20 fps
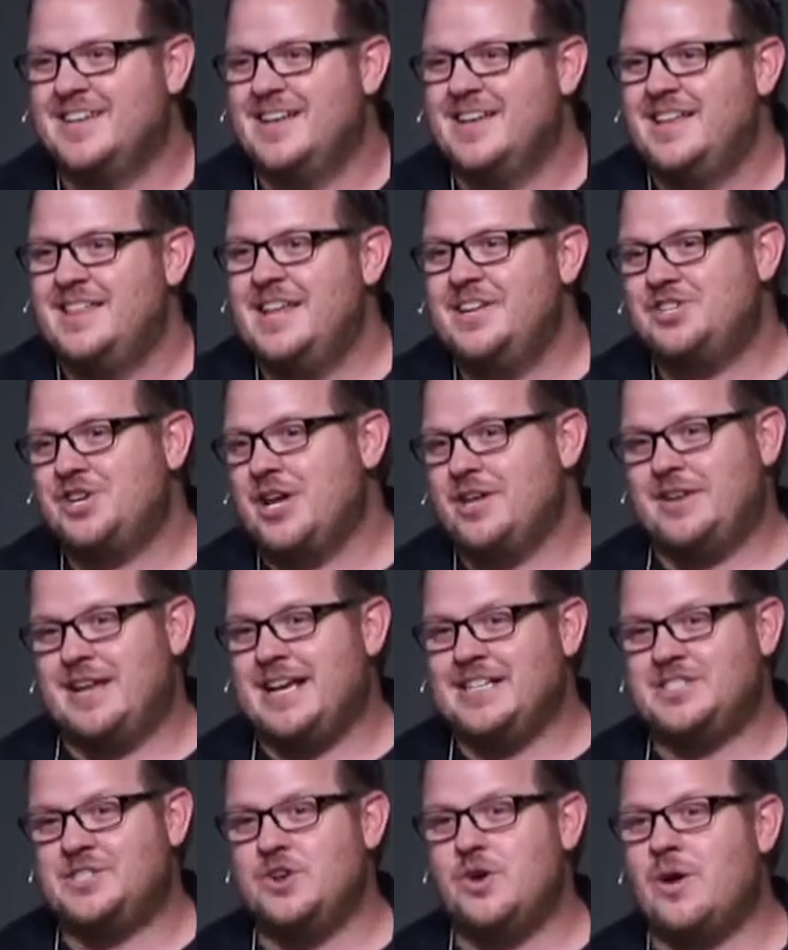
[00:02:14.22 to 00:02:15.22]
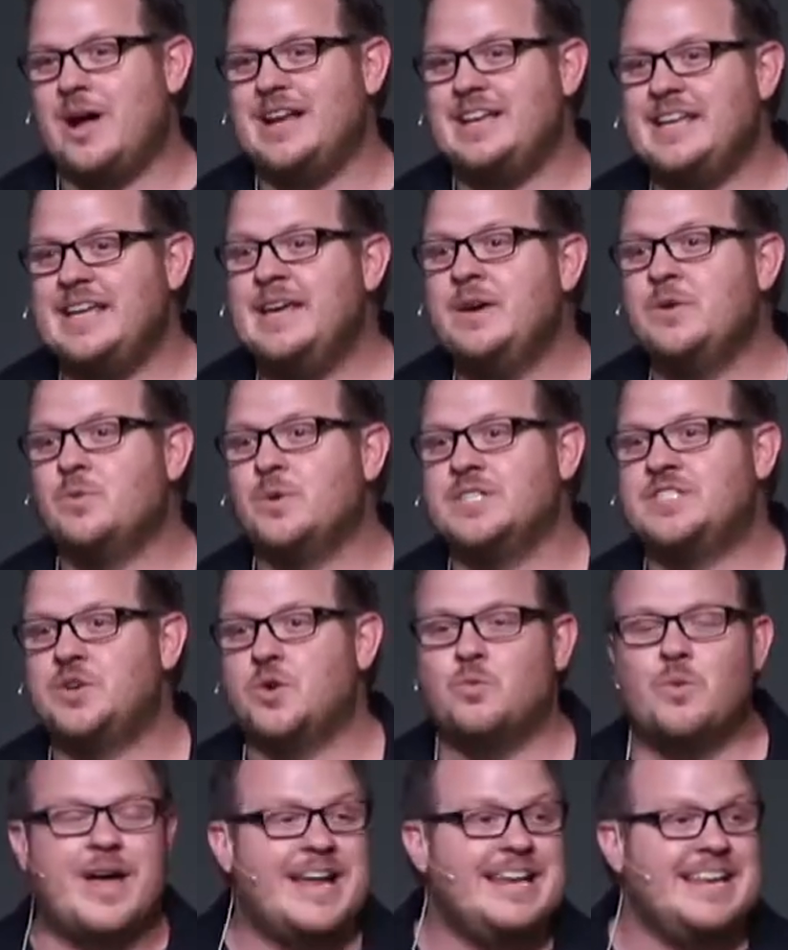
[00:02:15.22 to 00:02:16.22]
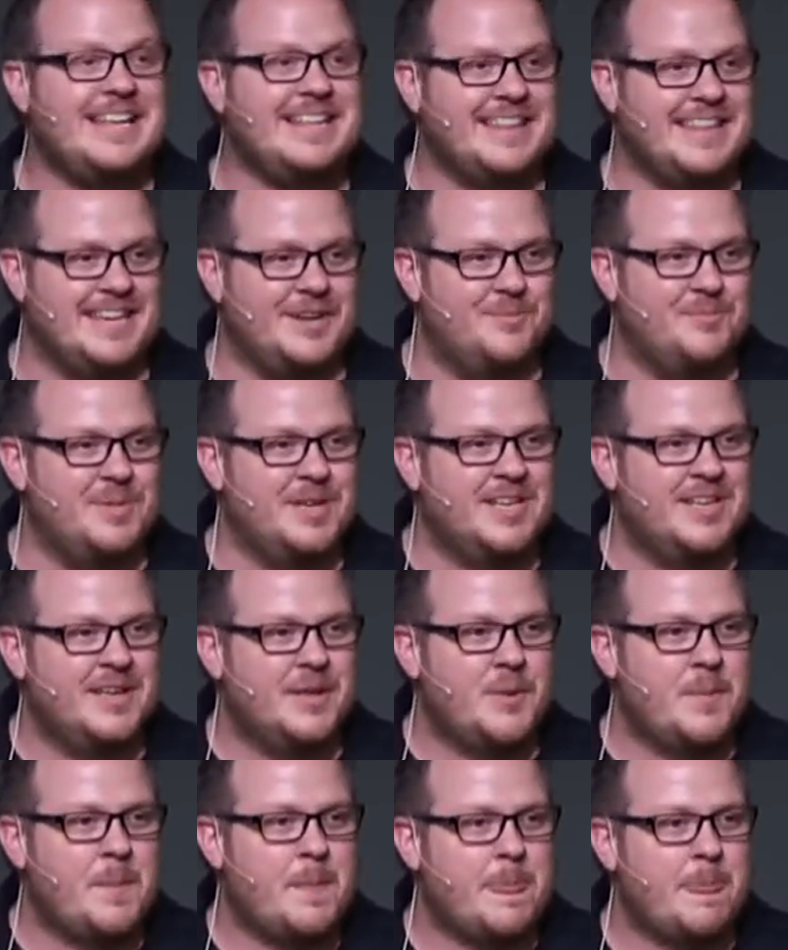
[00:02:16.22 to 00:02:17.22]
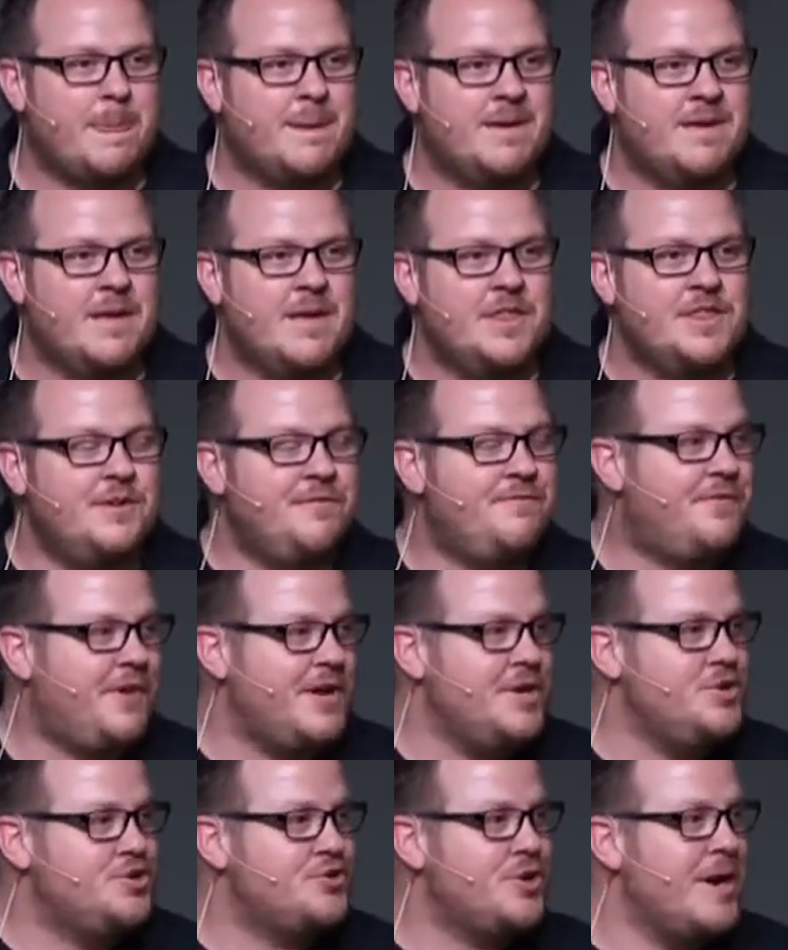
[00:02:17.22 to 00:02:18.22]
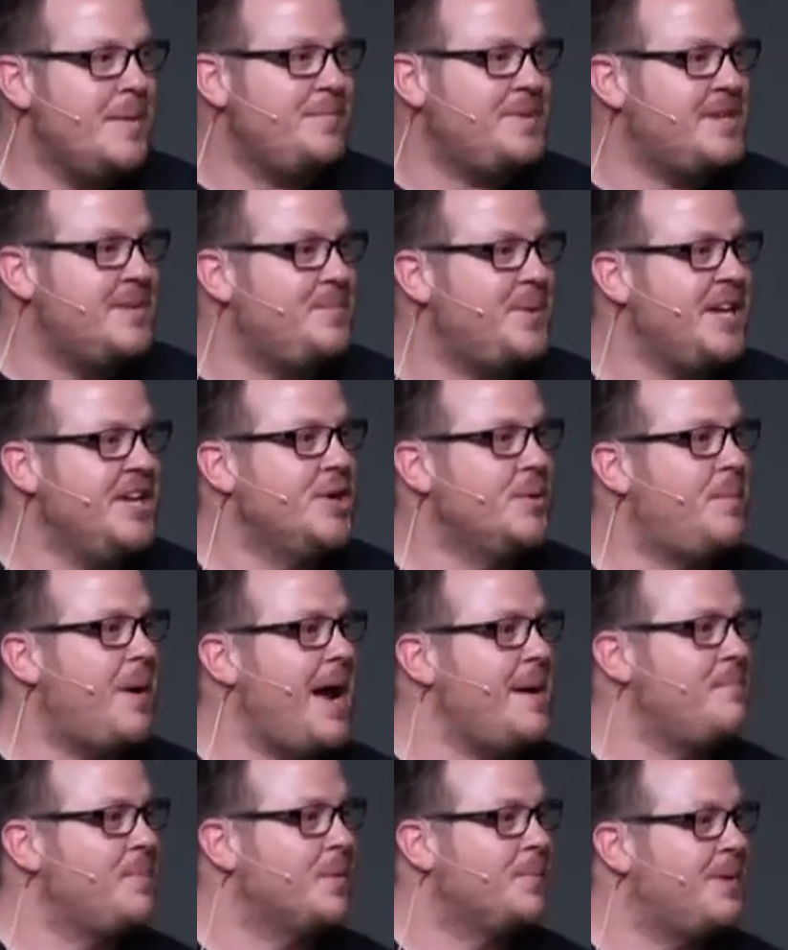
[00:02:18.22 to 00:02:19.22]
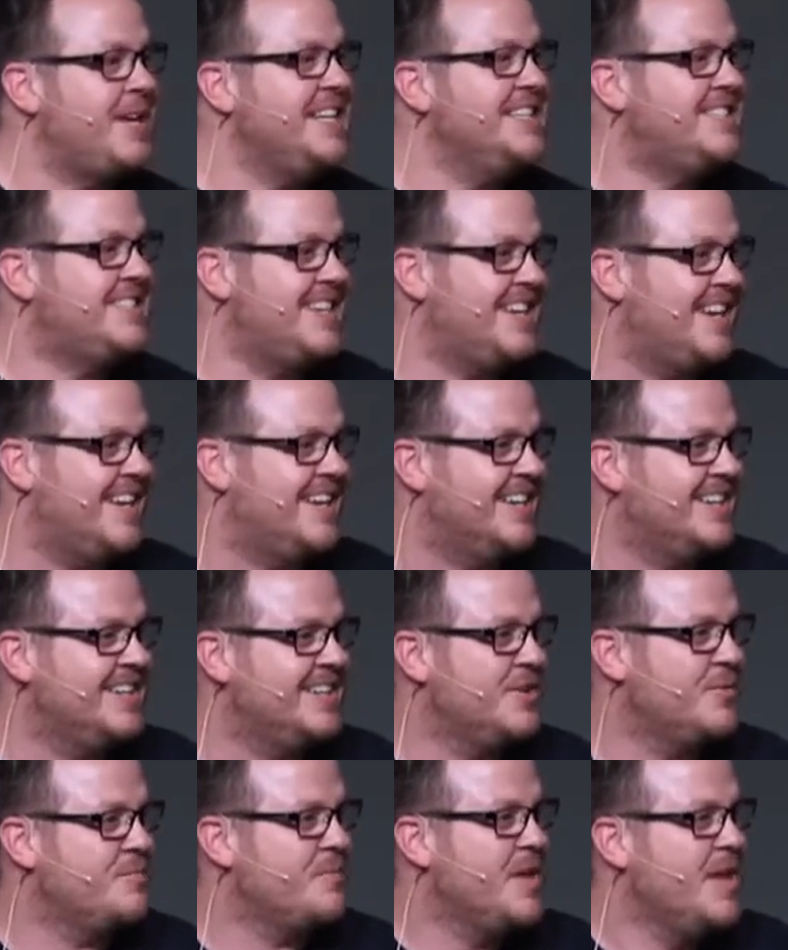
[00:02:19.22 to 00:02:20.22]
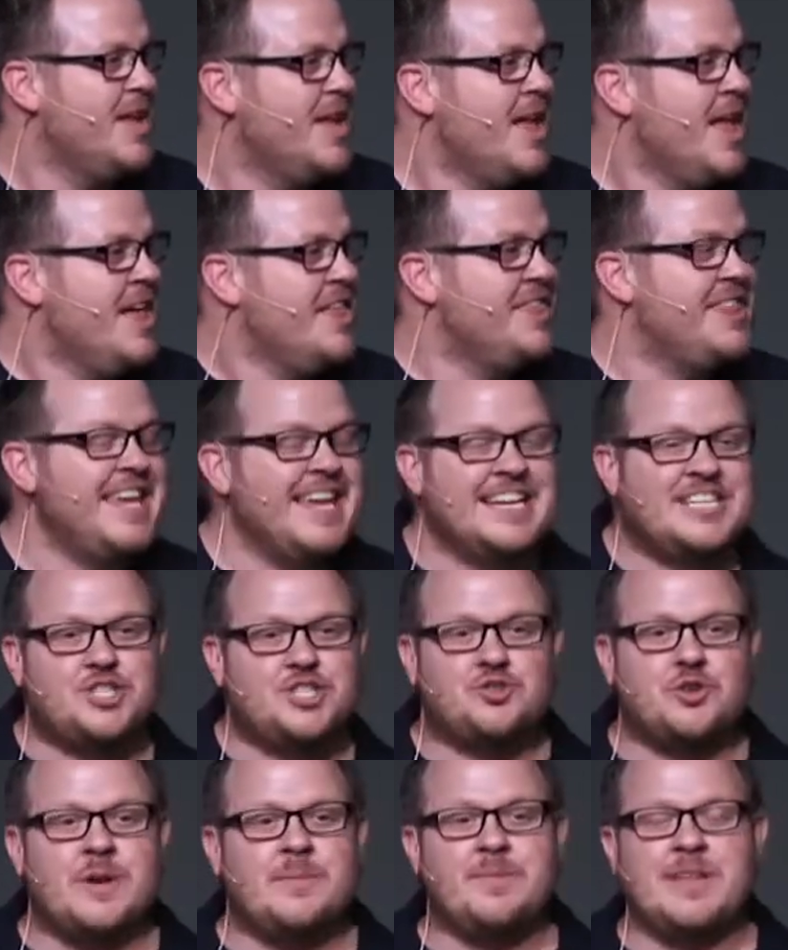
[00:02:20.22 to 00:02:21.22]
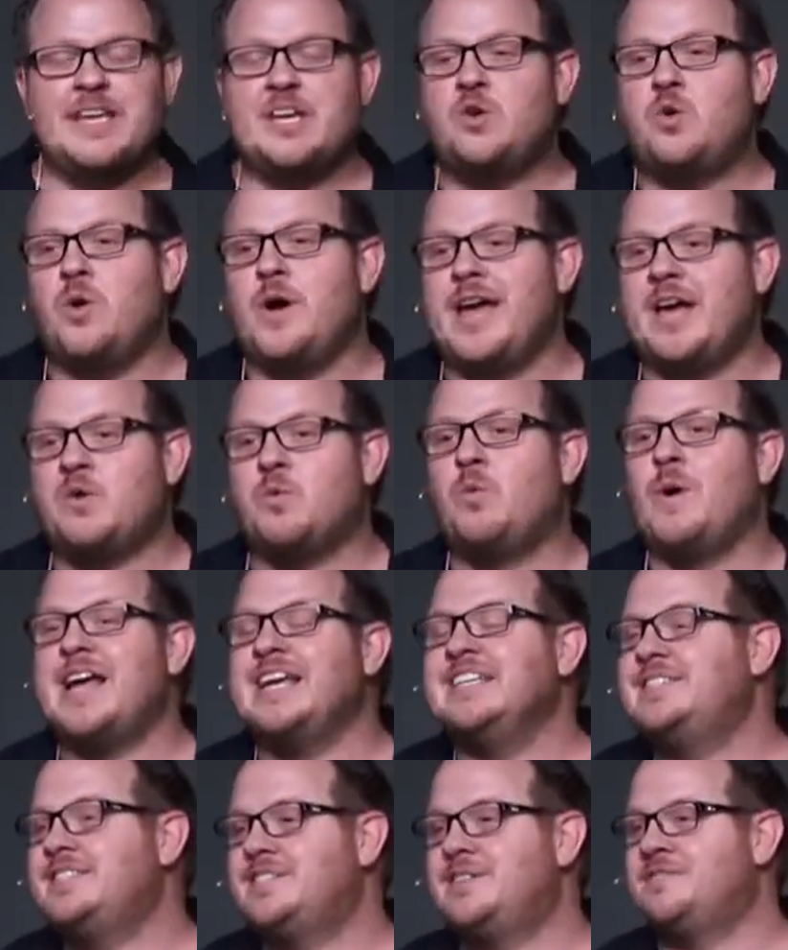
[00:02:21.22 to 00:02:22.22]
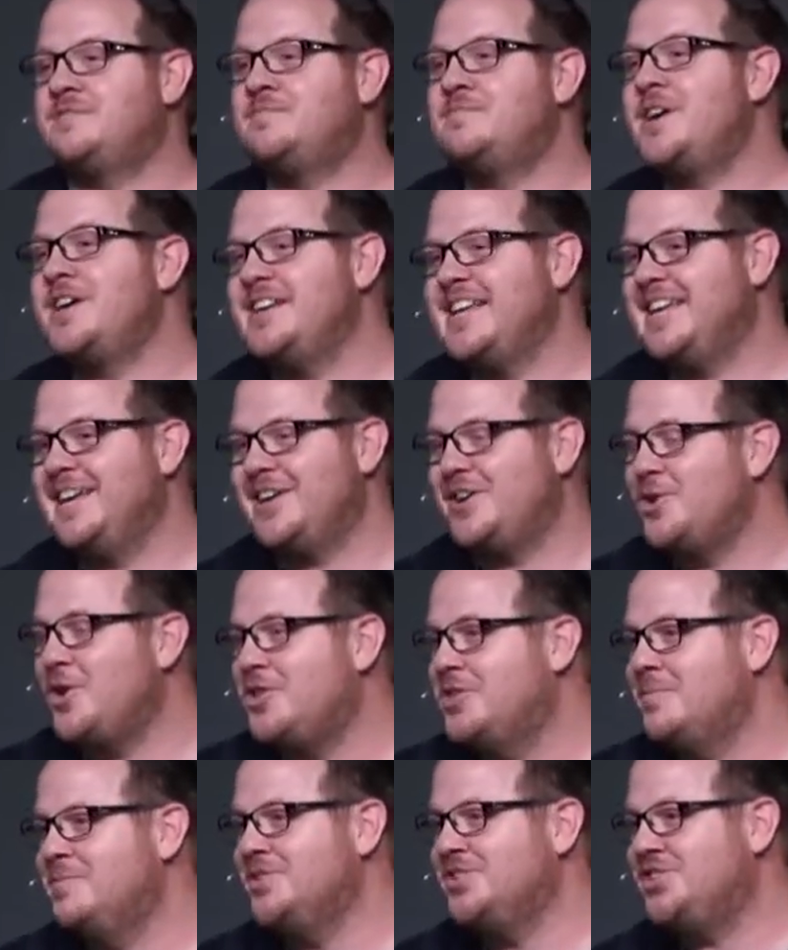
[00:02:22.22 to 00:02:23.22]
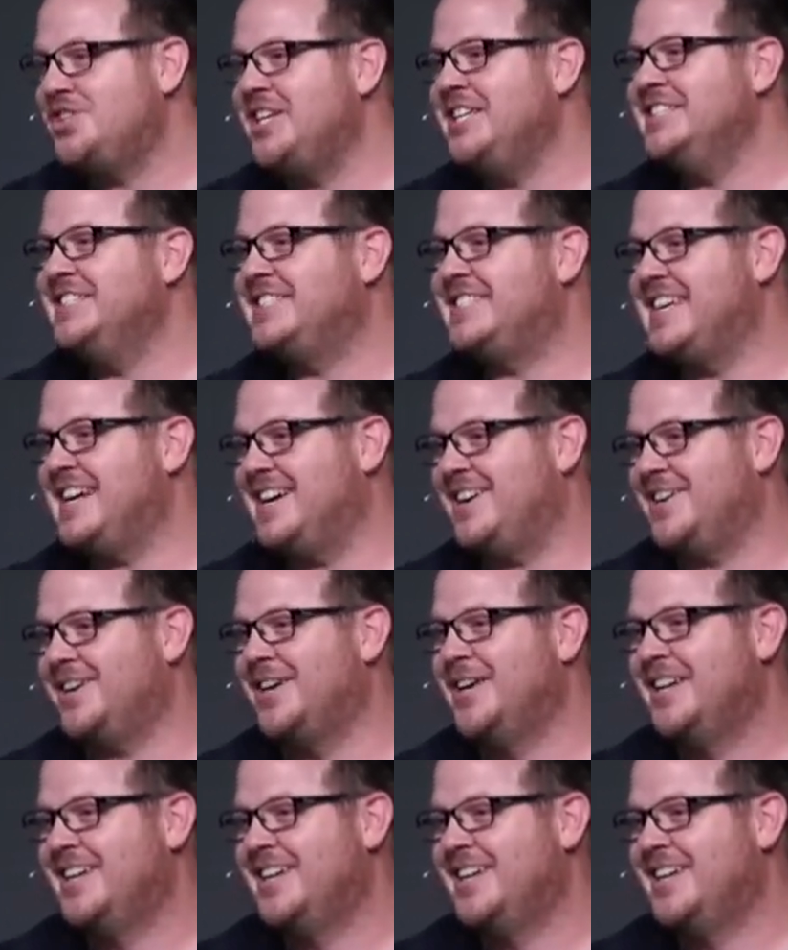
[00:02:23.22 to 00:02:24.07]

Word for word: That child has no idea what's awaiting them. The fun trip to Peter Piper Pizza the extremely quick waste of money on all the machines there,